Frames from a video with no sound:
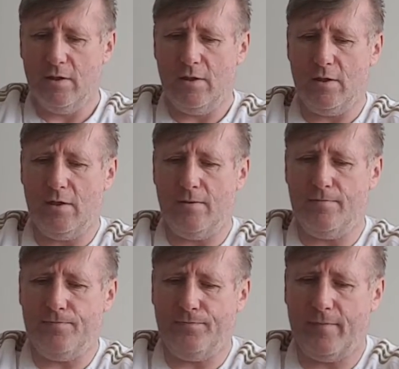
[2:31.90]

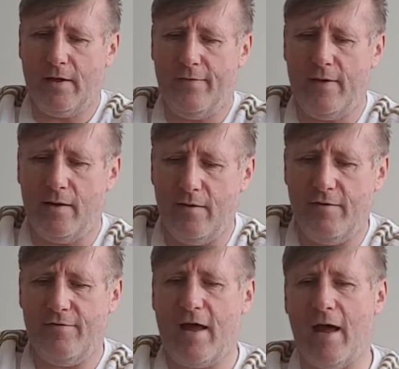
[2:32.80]
and then
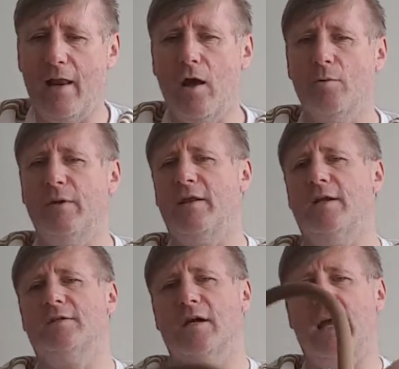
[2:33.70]
that allowed me
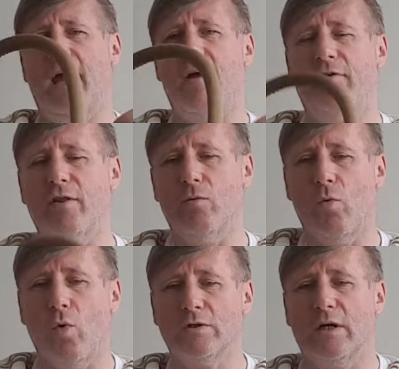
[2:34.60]
then to carry the
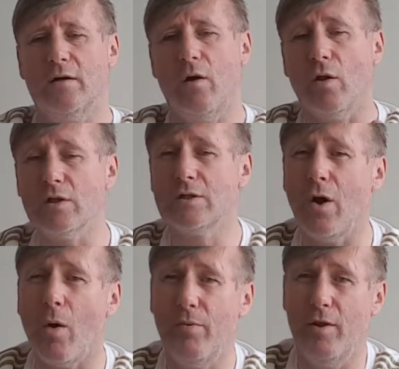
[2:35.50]
water on
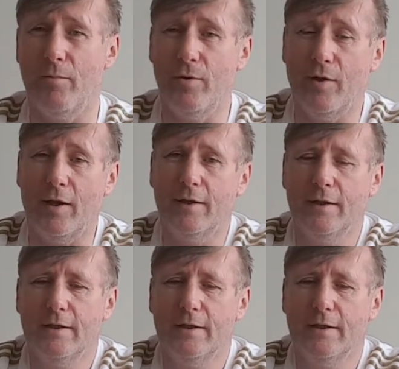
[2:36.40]
top of the Bergen.